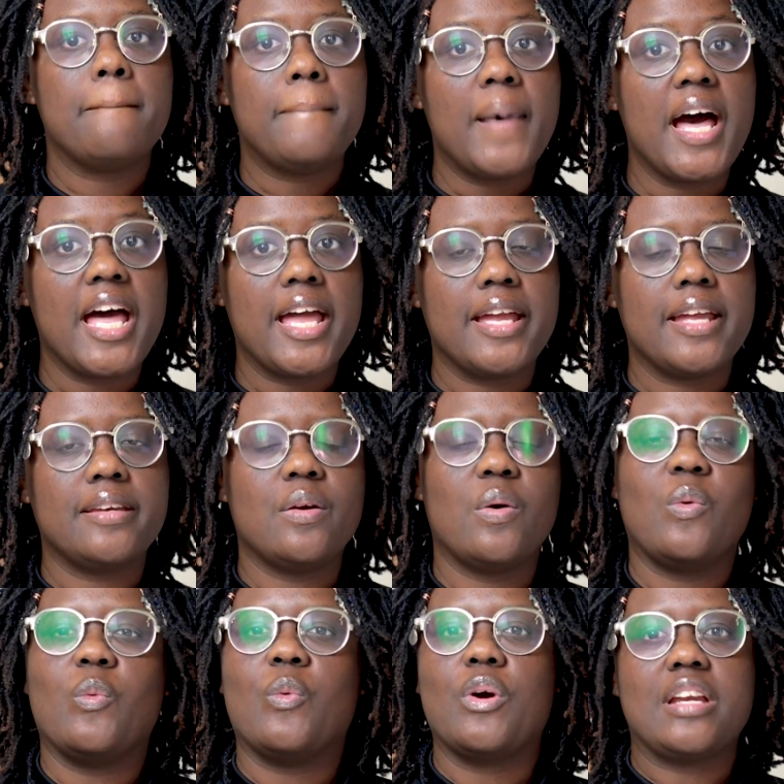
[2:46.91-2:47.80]
But
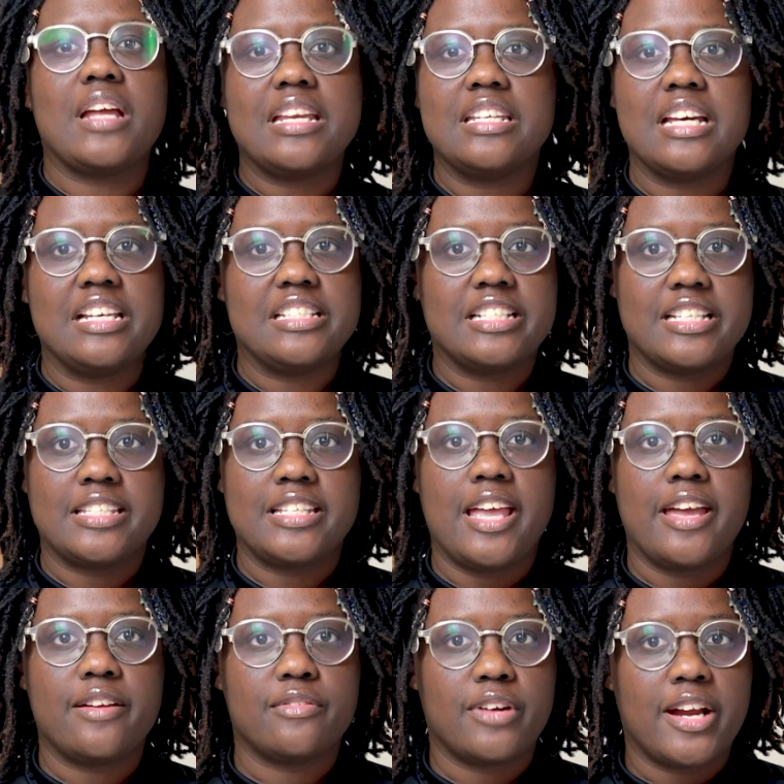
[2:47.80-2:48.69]
we're not done just
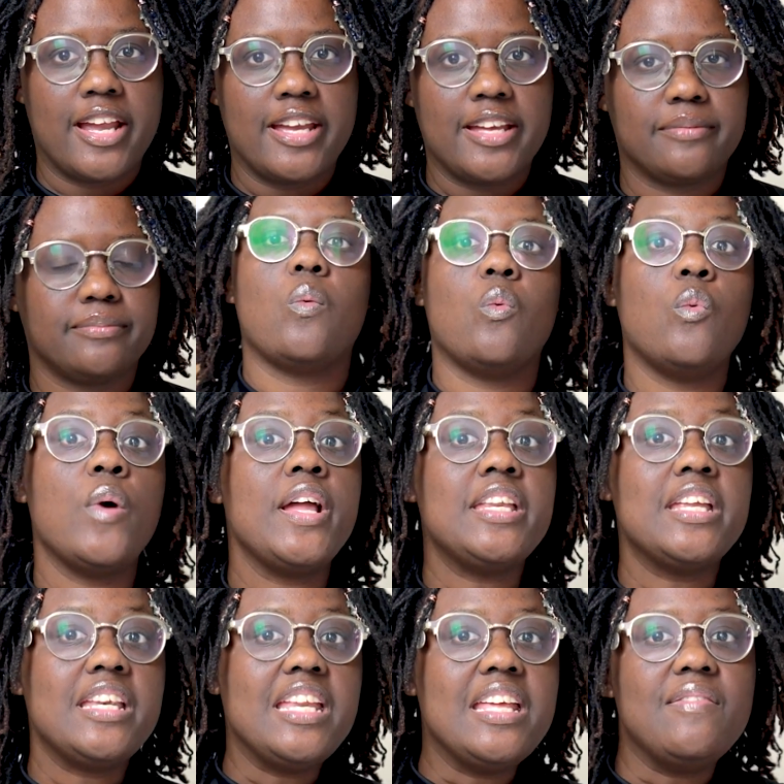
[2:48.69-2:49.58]
yet, right? We
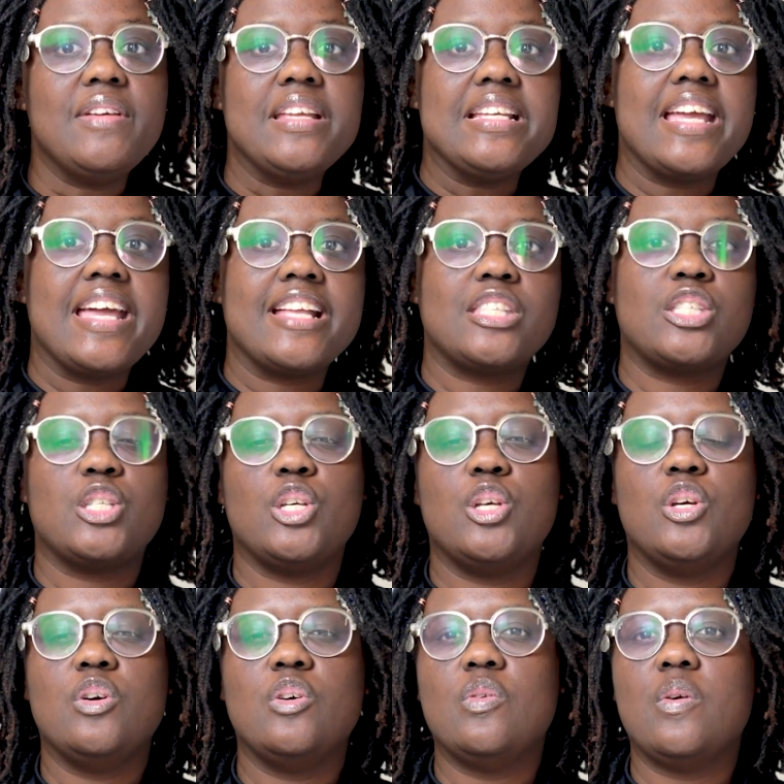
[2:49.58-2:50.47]
didn't even get
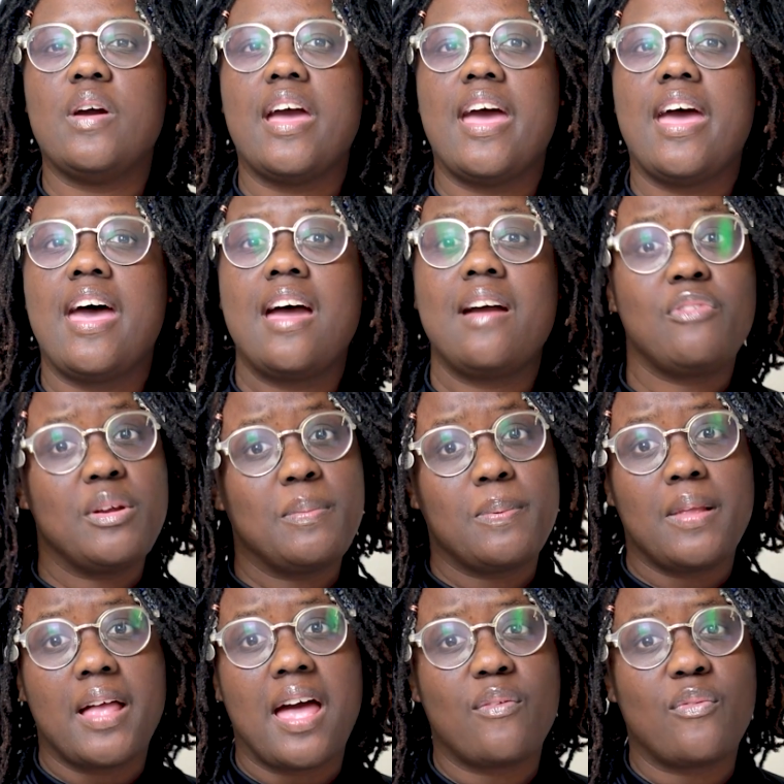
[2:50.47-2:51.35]
to every
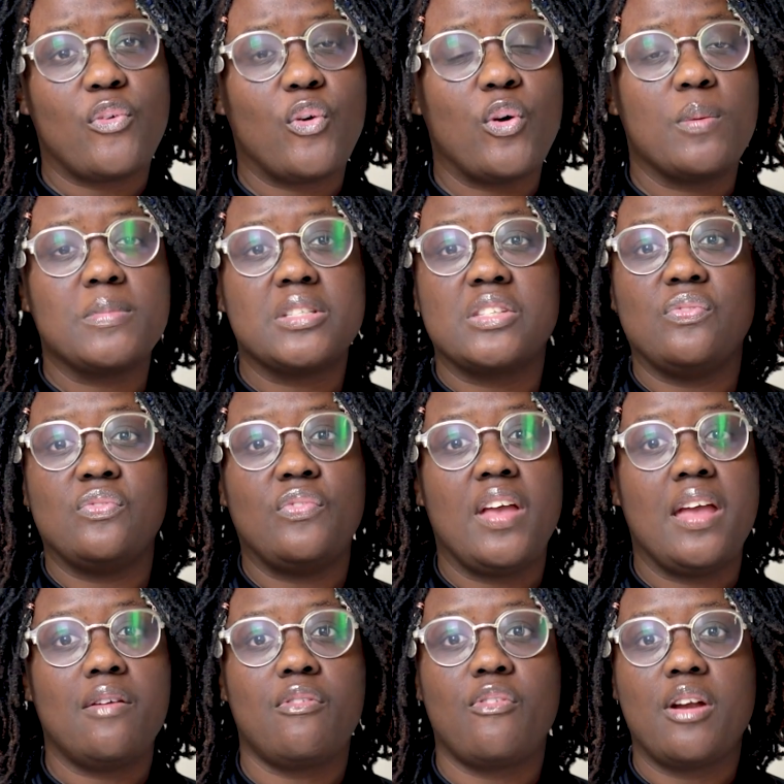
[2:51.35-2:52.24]
platform's
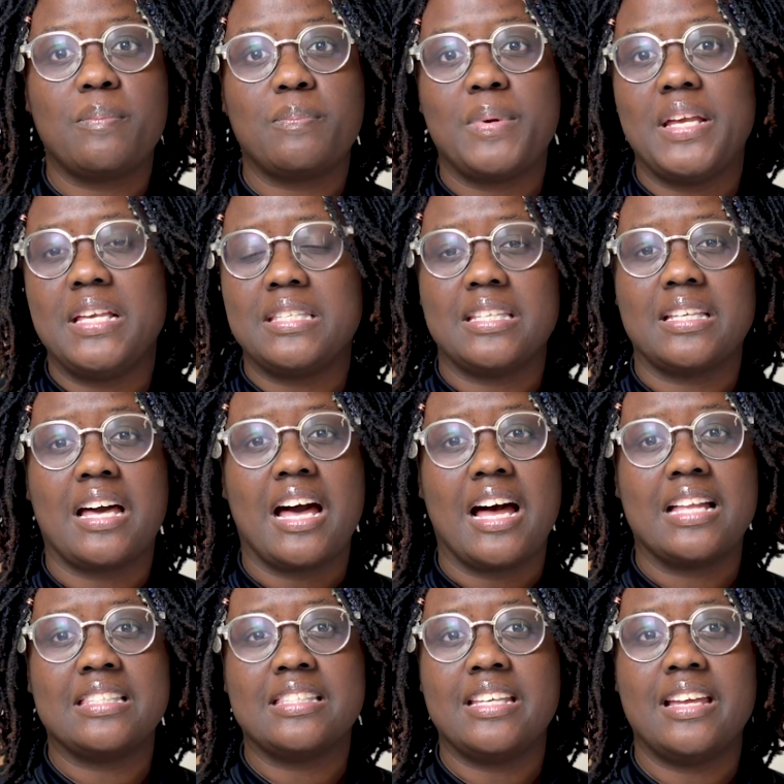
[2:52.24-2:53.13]
favorite piece of
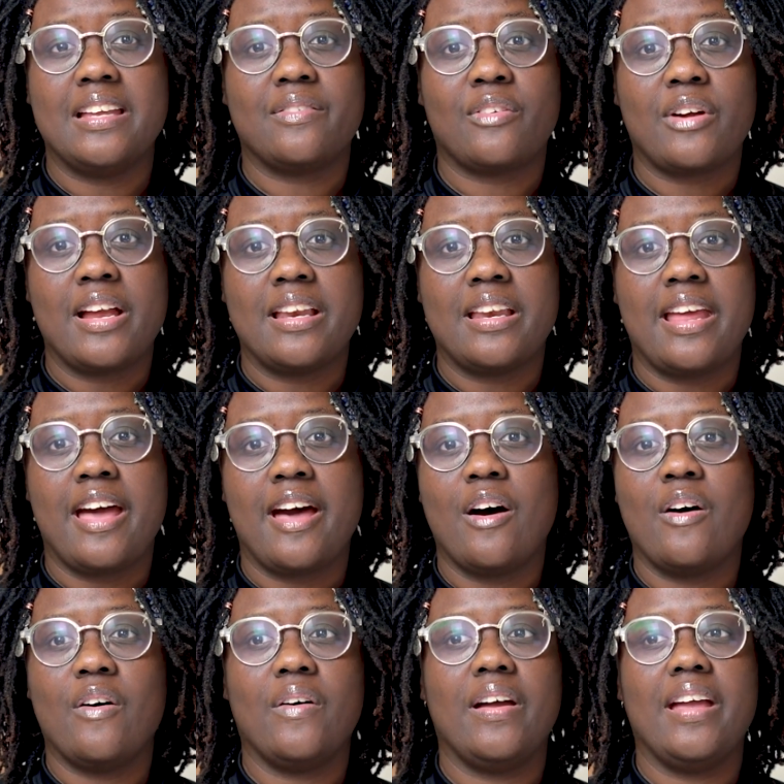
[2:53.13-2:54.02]
content right
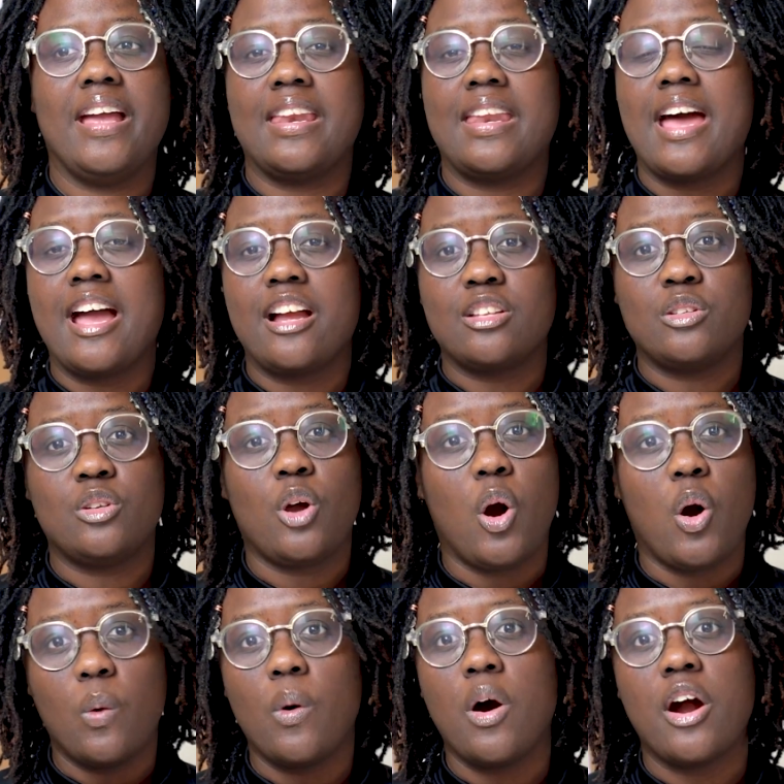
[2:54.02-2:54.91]
now, and I
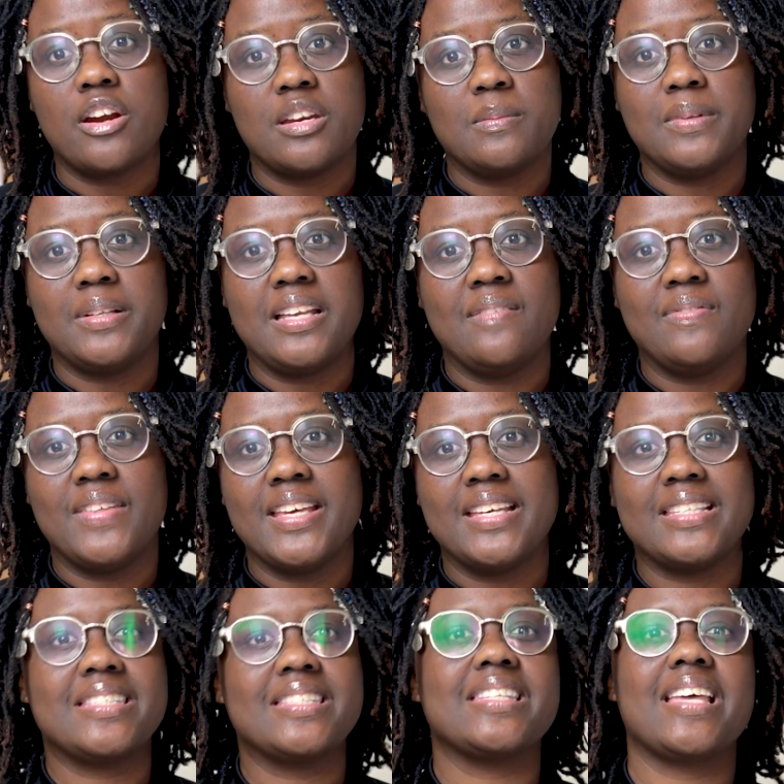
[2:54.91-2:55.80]
wholeheartedly believe
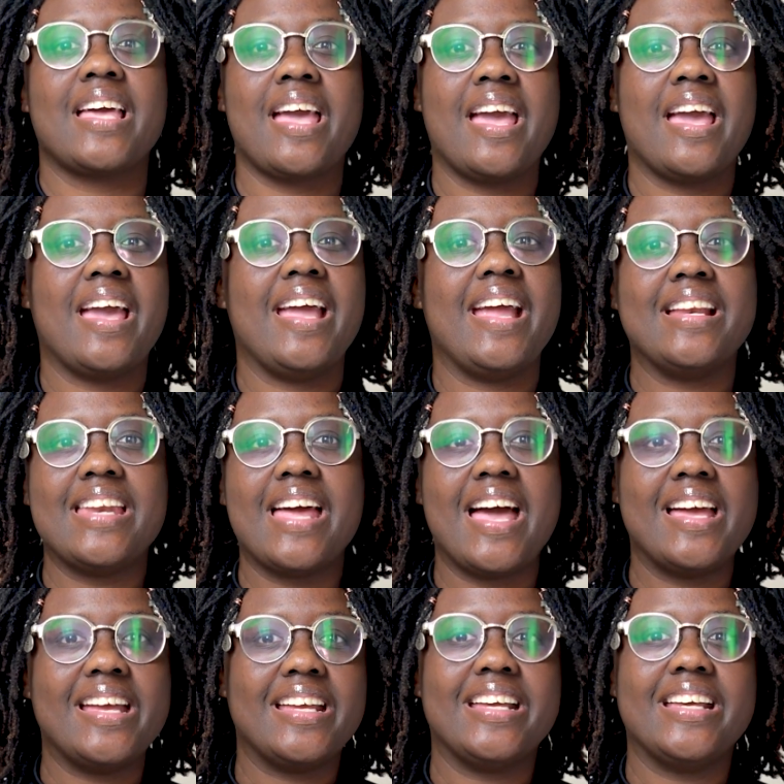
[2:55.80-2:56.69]
this, and
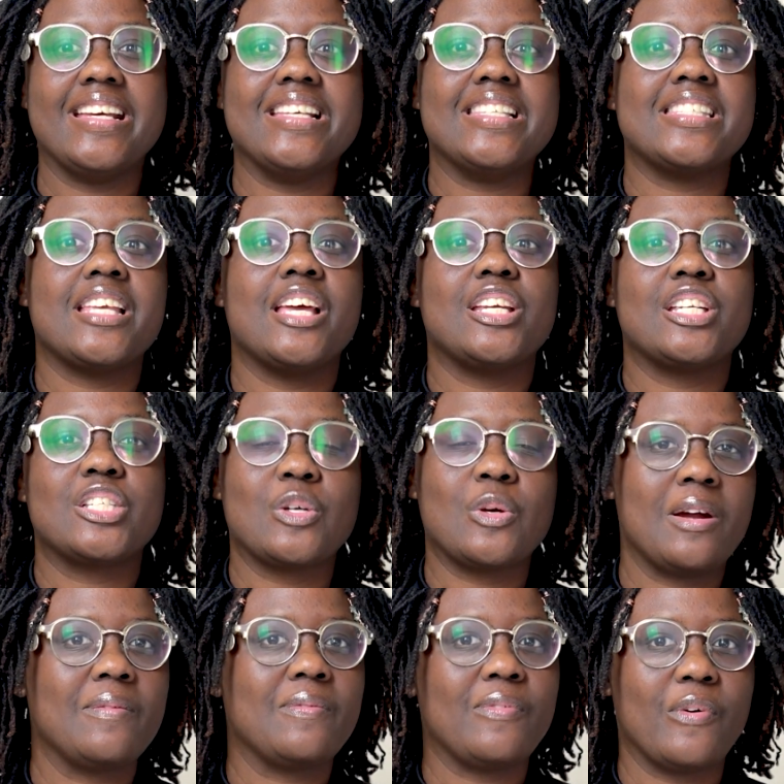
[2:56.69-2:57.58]
that is
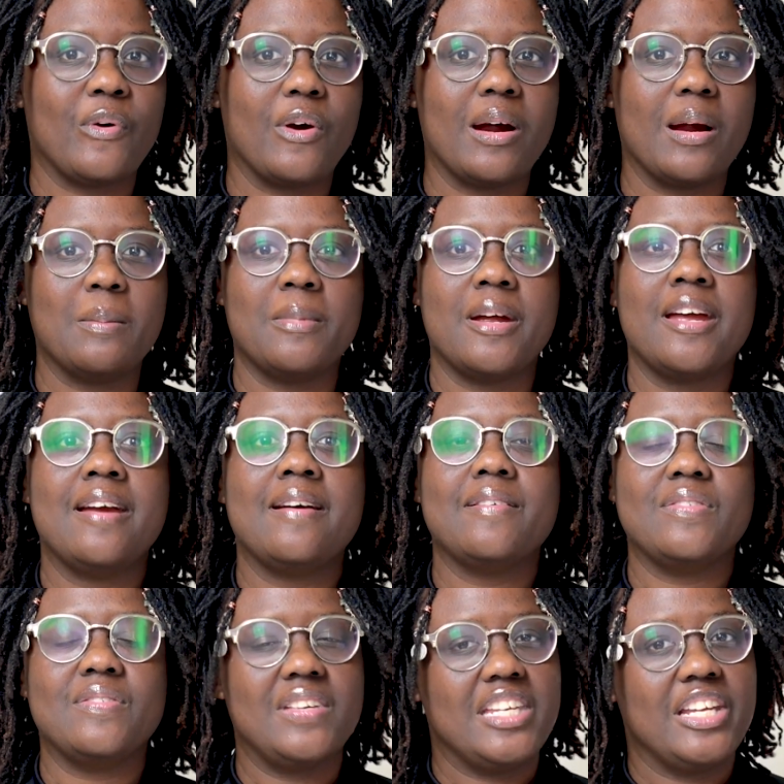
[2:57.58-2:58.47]
short form
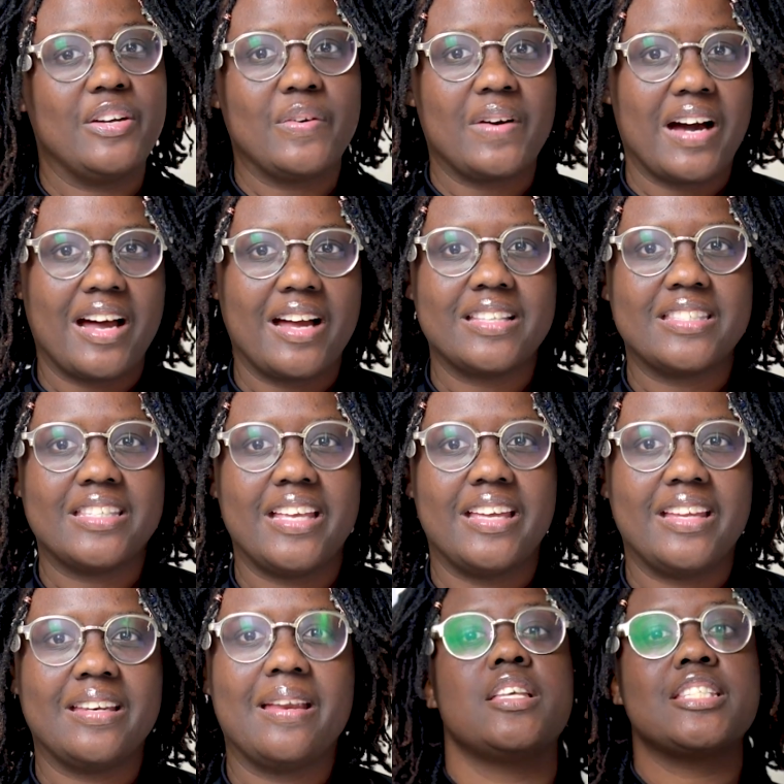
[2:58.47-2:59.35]
video
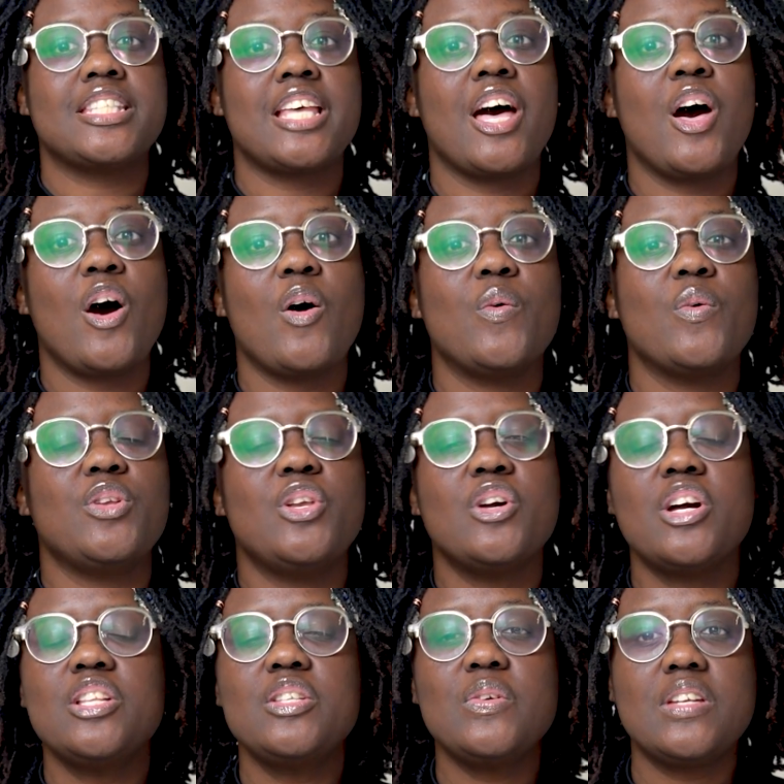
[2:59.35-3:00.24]
content. So you
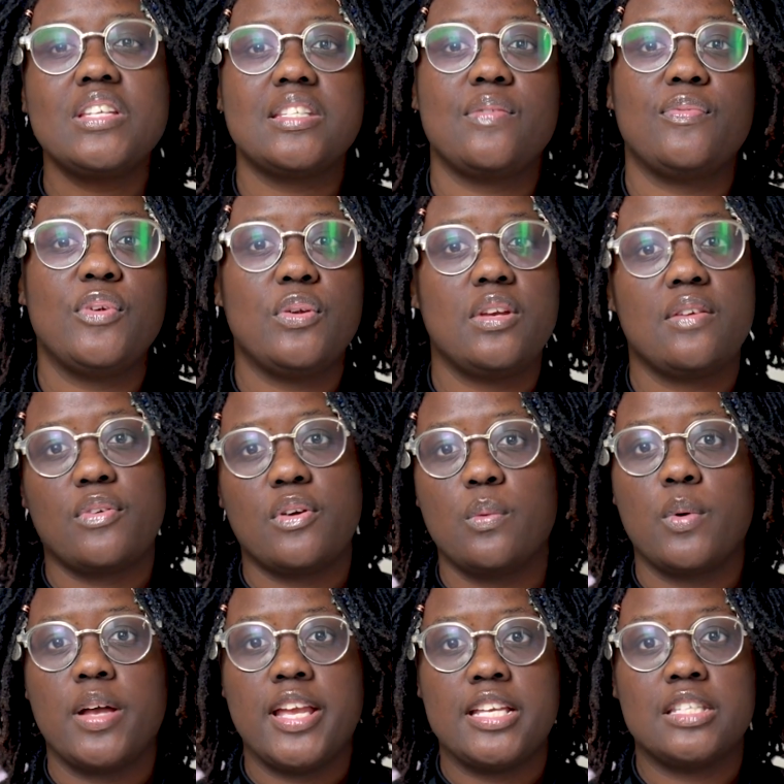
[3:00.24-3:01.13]
can do this a few
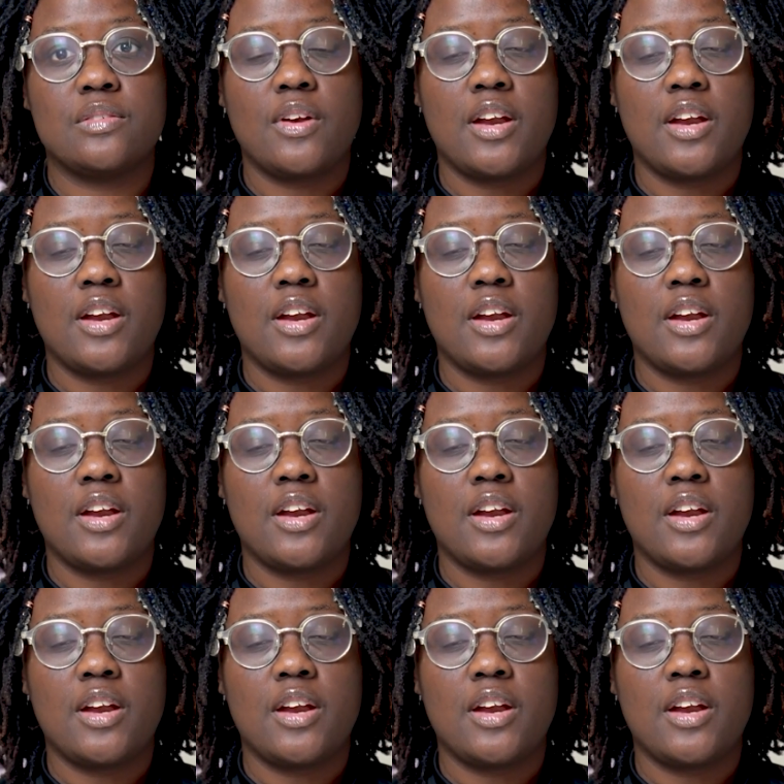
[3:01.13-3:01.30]
different ways,